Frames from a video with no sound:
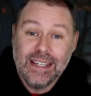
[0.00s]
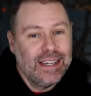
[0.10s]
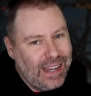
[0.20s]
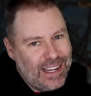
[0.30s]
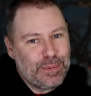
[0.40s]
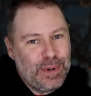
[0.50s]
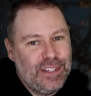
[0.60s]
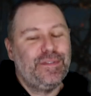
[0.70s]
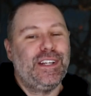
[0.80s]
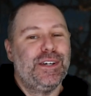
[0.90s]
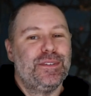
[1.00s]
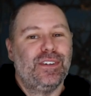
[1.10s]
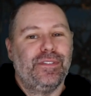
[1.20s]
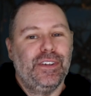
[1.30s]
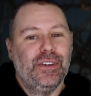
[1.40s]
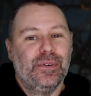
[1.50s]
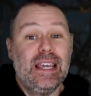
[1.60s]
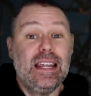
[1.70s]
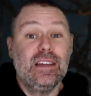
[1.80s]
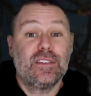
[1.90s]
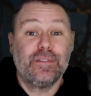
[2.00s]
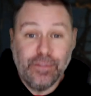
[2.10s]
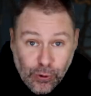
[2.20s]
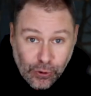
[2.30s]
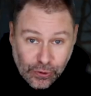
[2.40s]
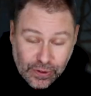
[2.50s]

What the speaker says: And that's why this video is here for you. It is full